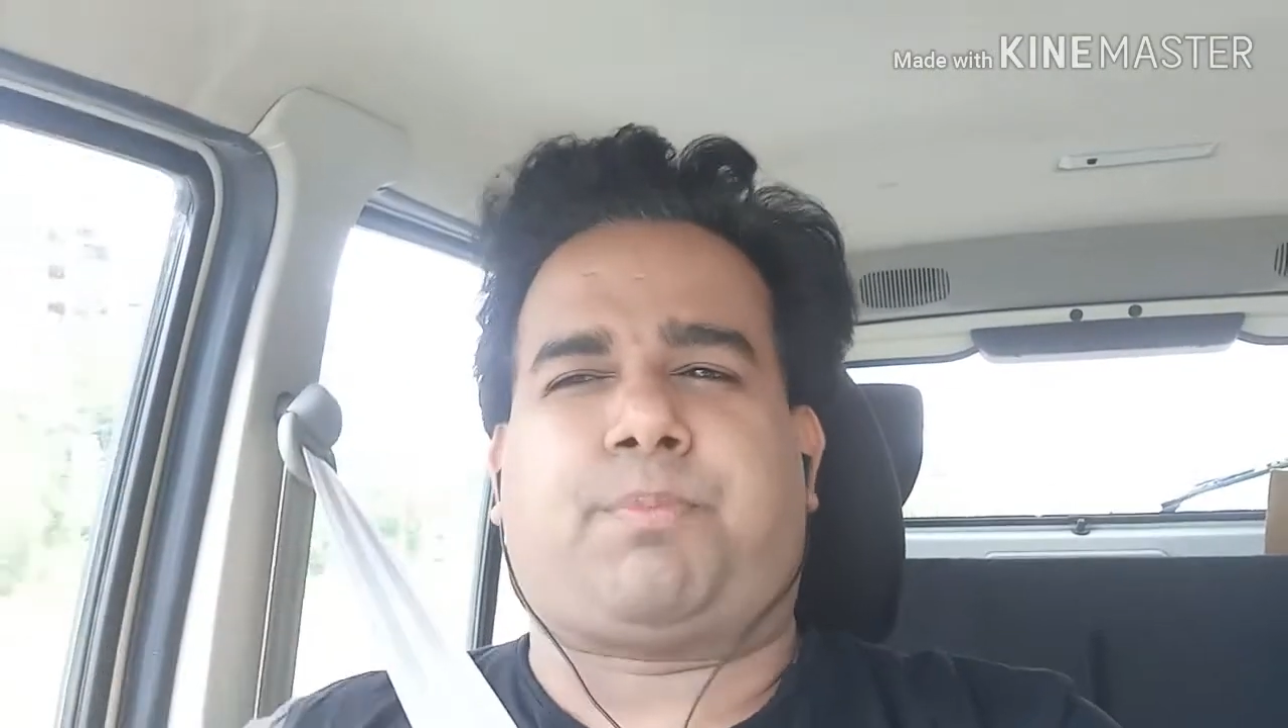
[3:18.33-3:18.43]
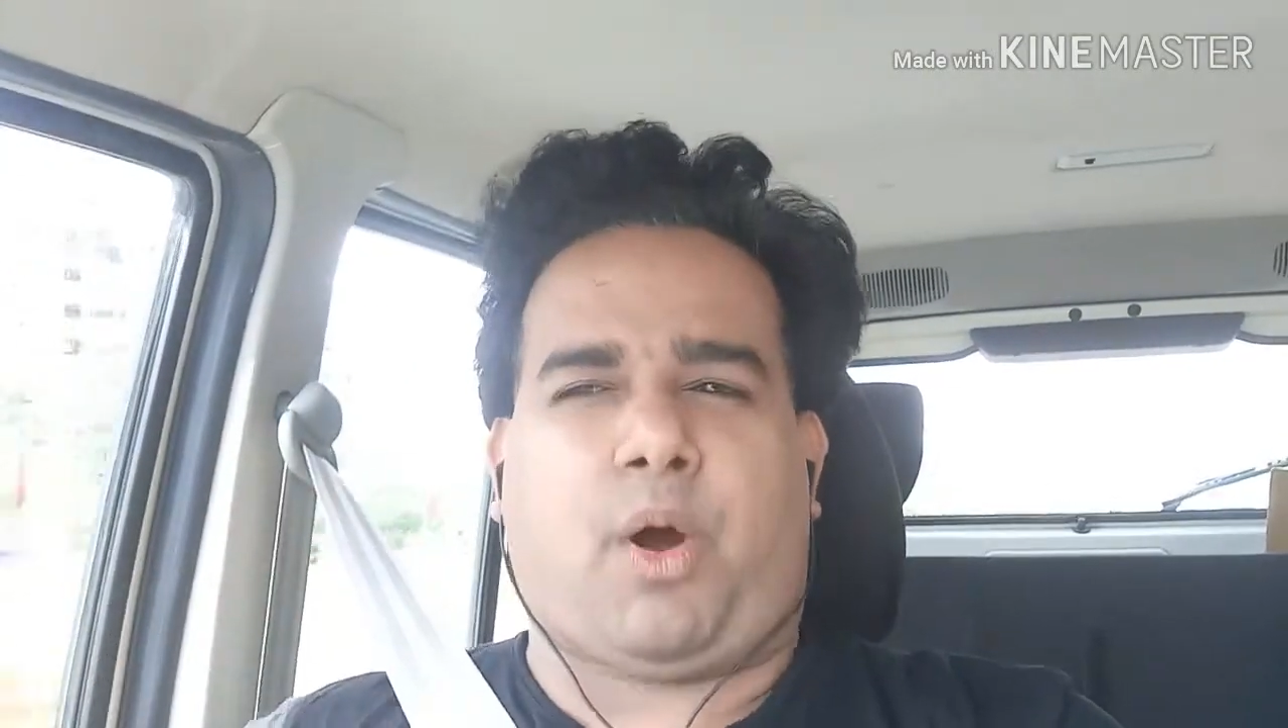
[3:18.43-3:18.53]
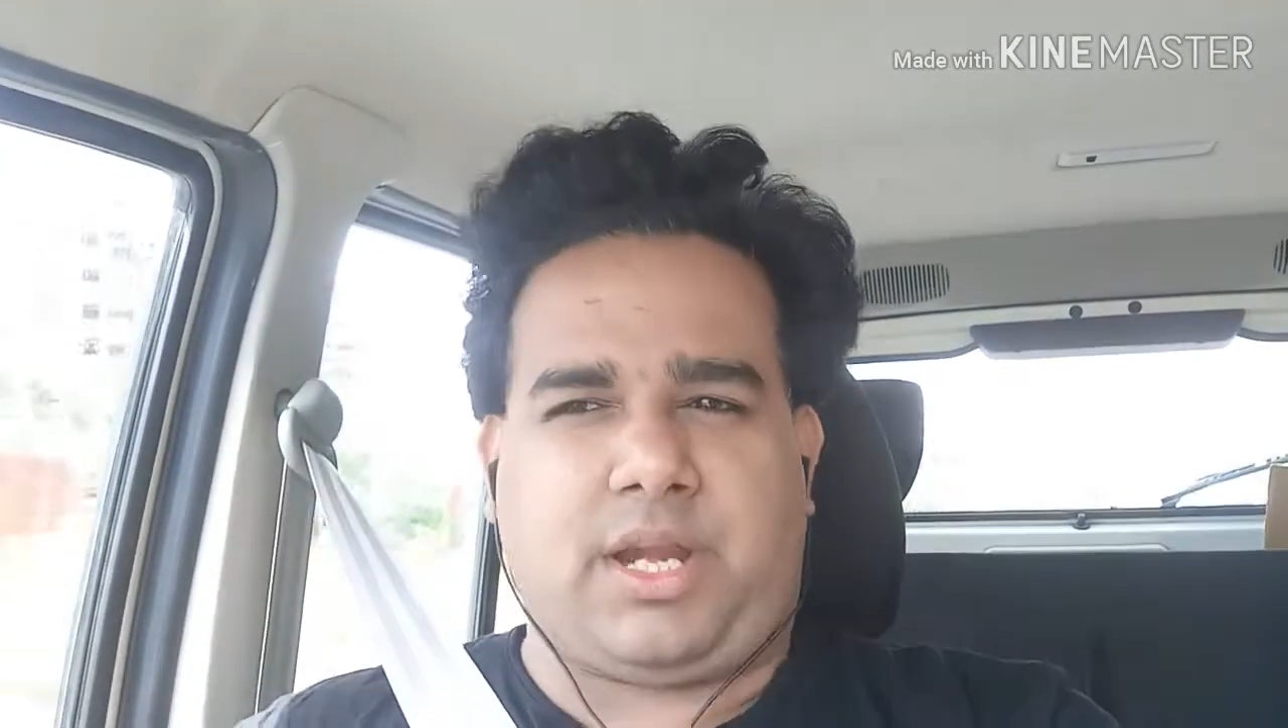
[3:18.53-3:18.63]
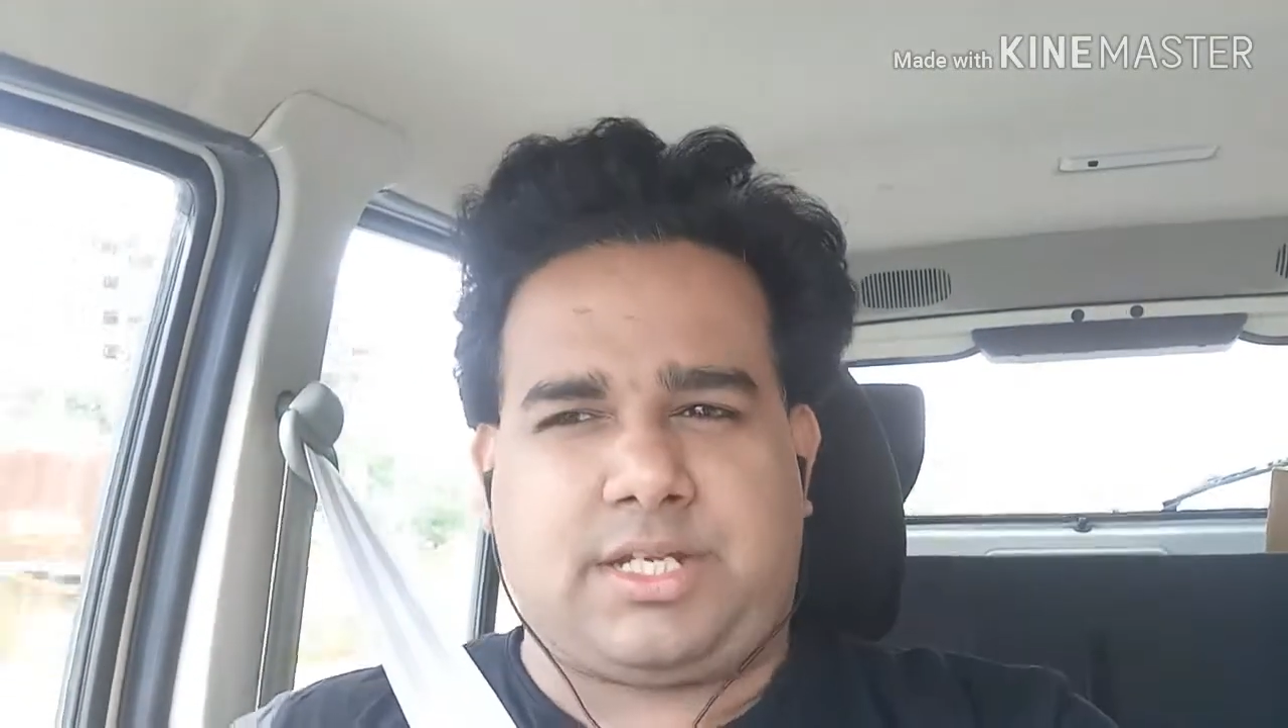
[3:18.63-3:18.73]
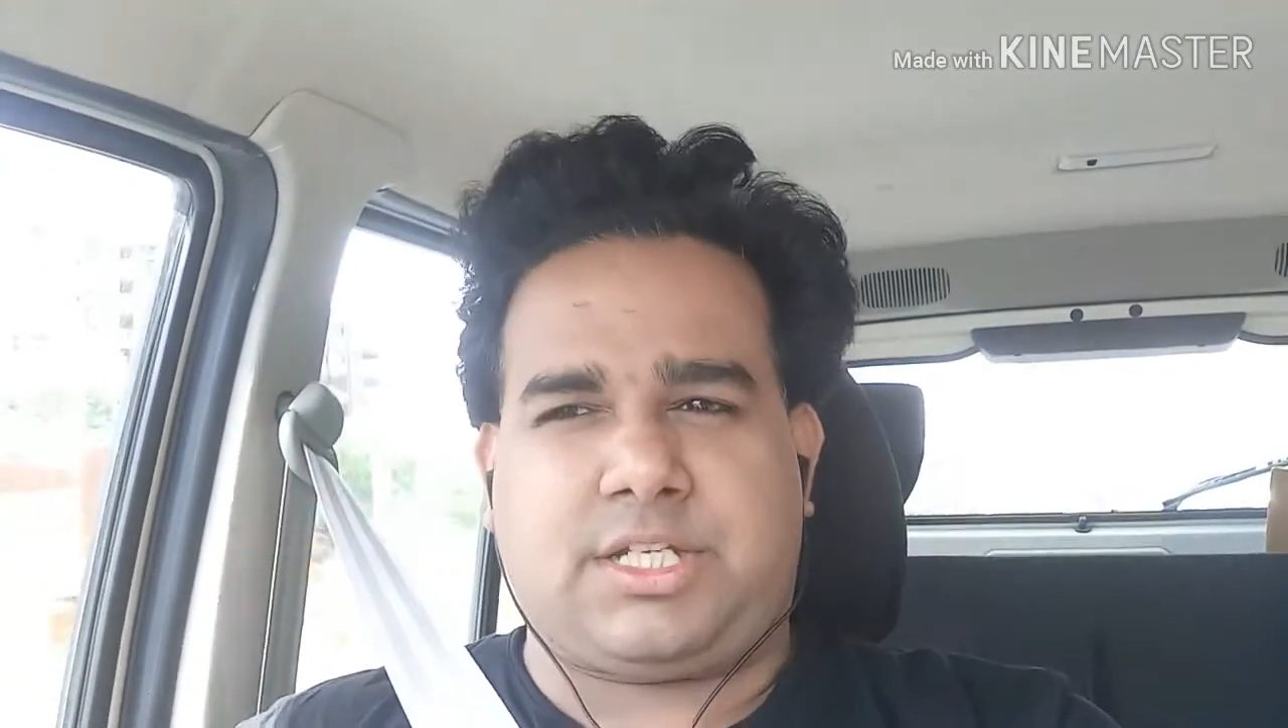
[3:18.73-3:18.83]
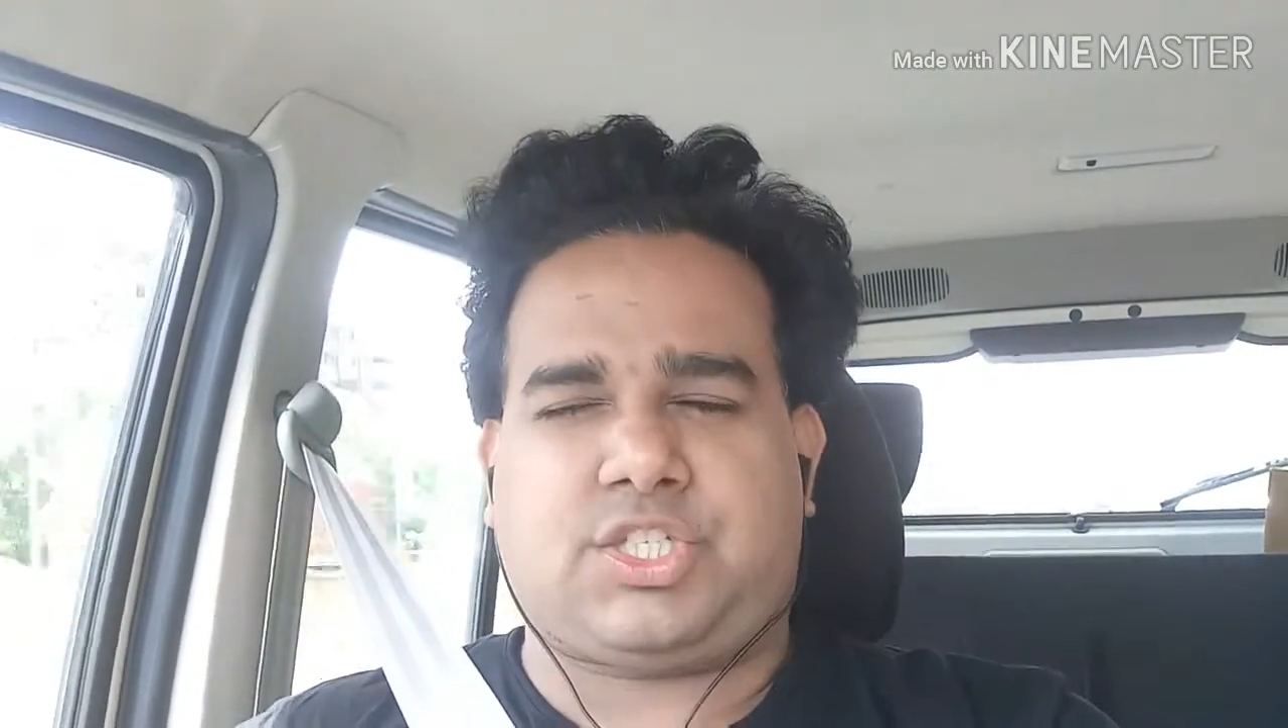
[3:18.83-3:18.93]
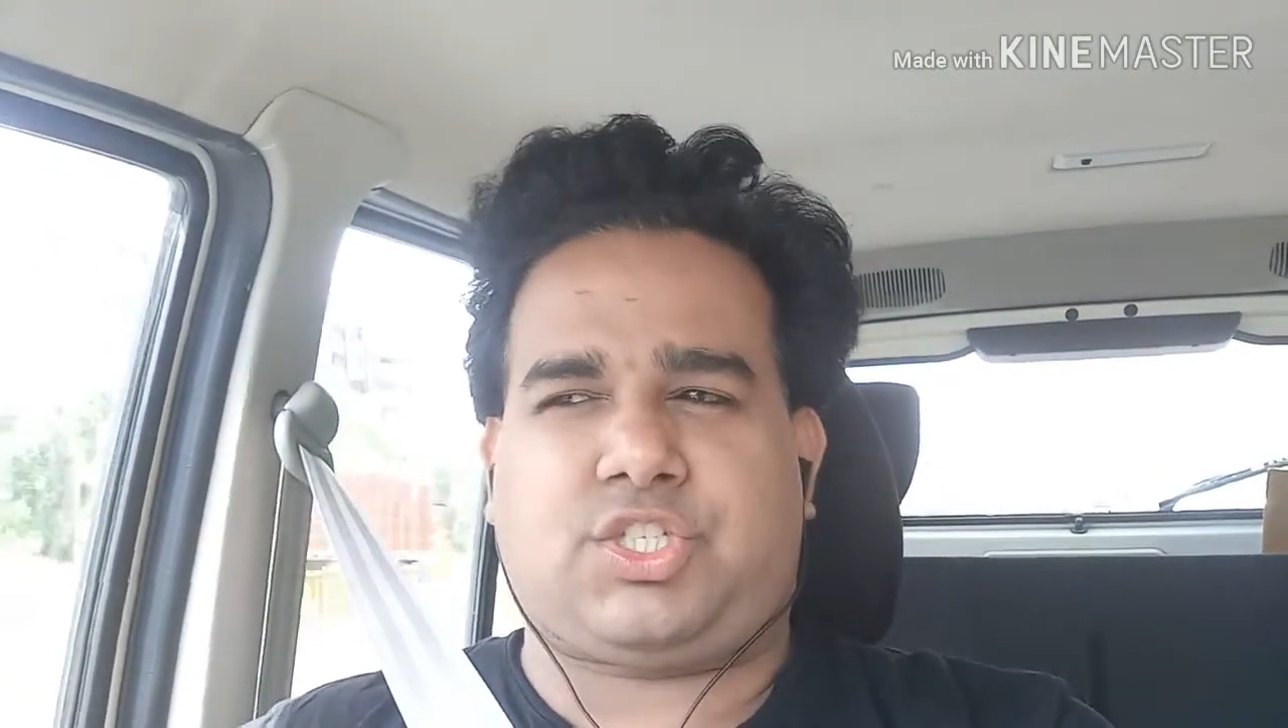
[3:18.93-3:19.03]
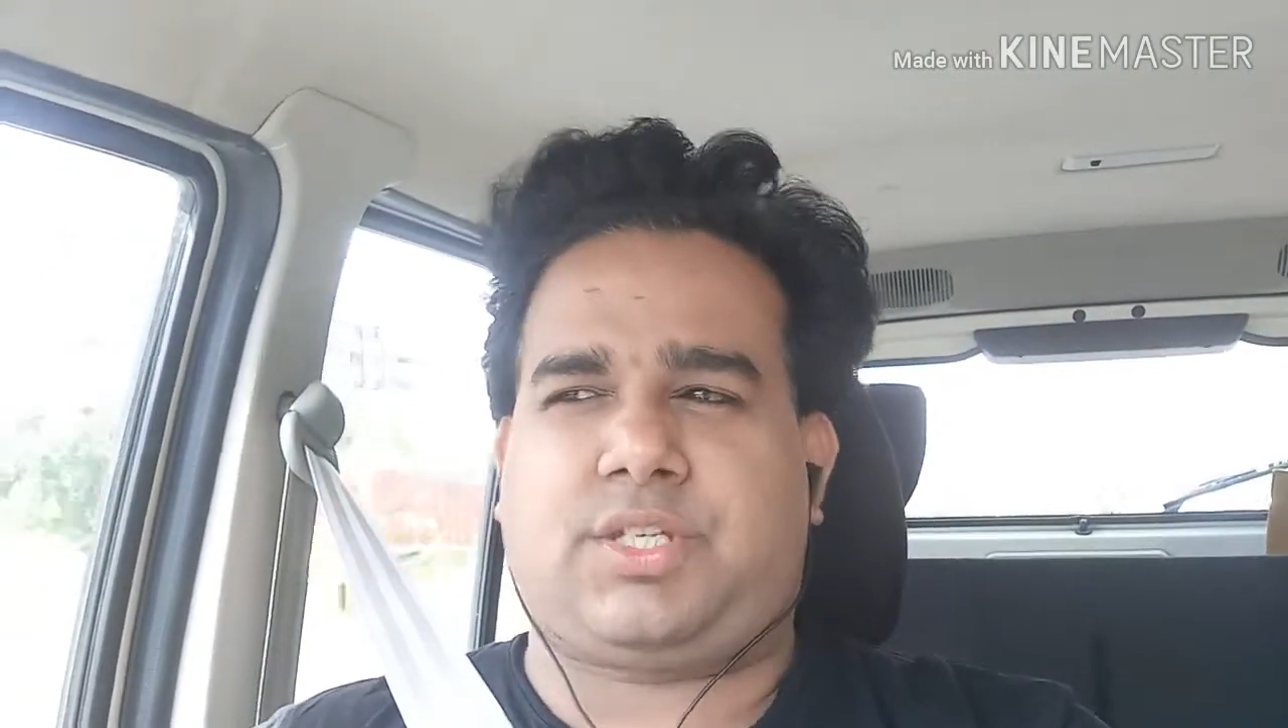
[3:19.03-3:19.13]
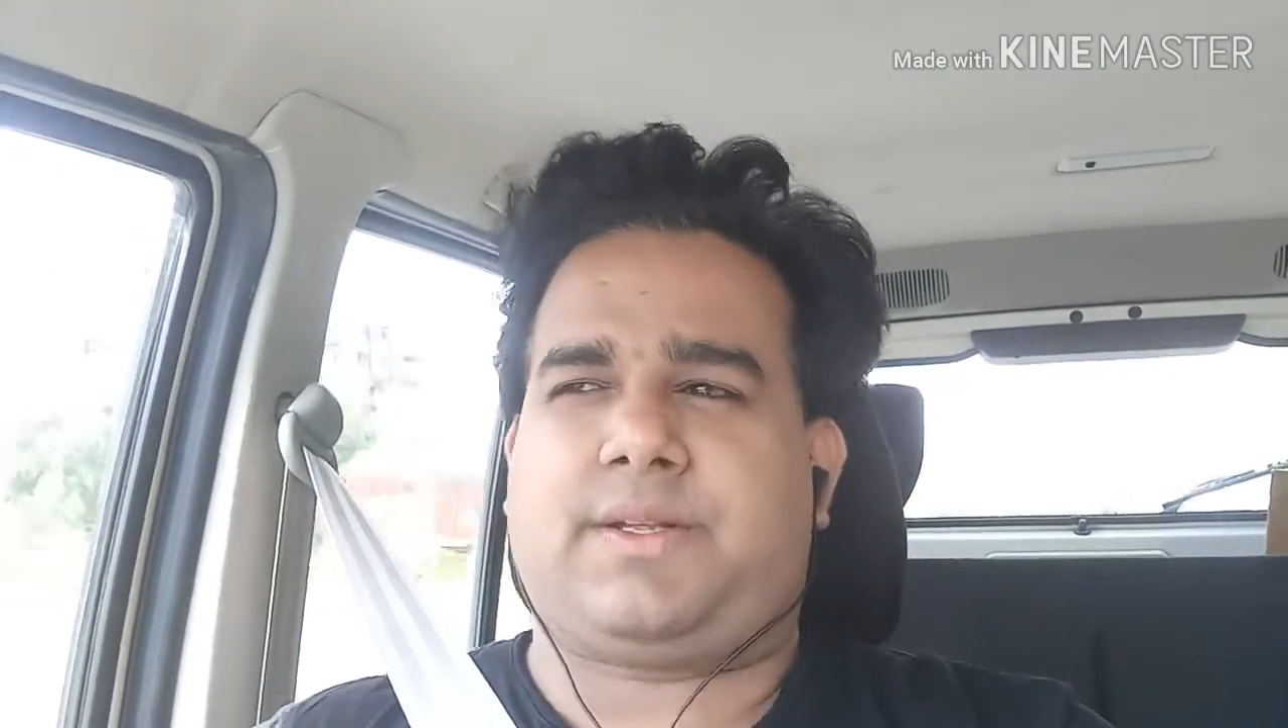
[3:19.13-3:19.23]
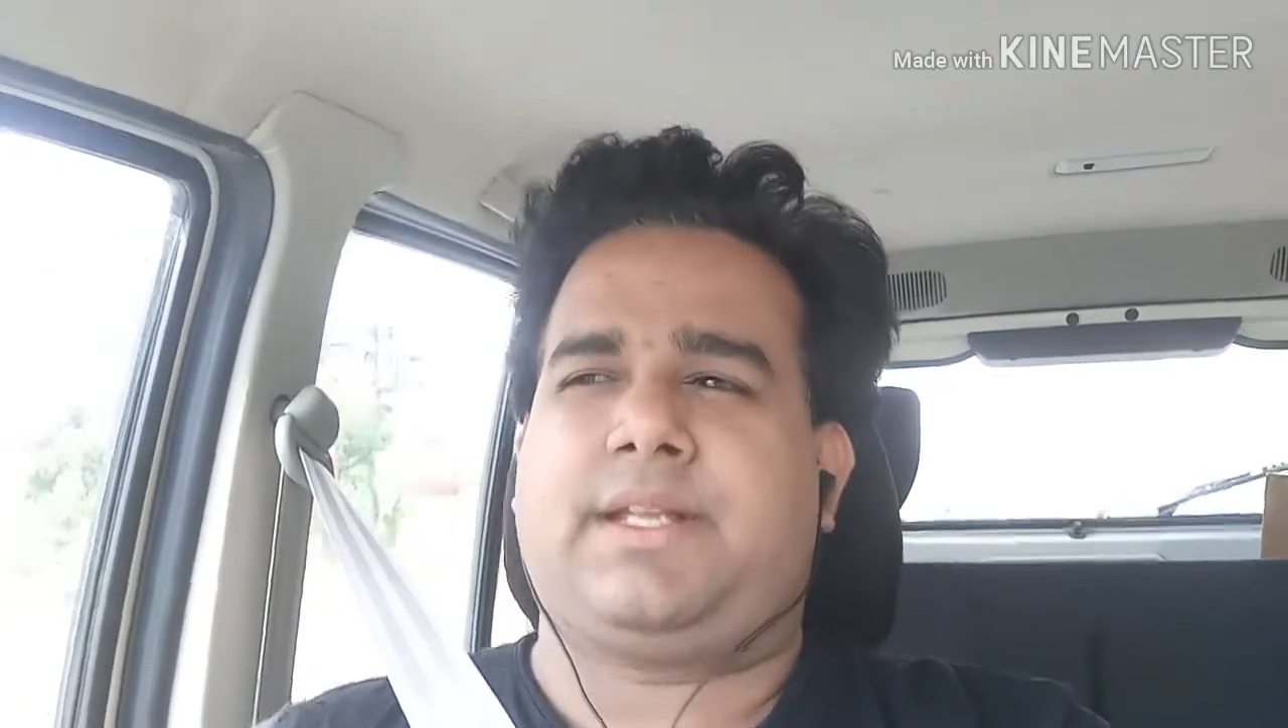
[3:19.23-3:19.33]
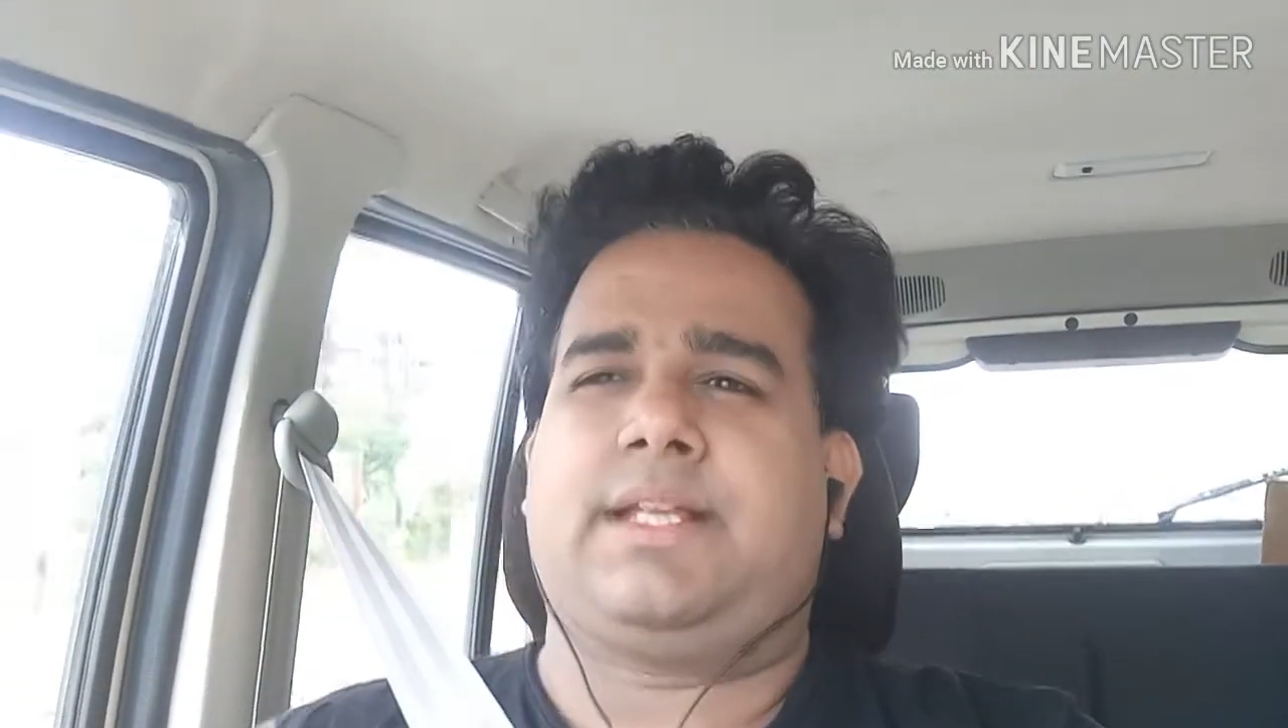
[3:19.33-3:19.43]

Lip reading: points,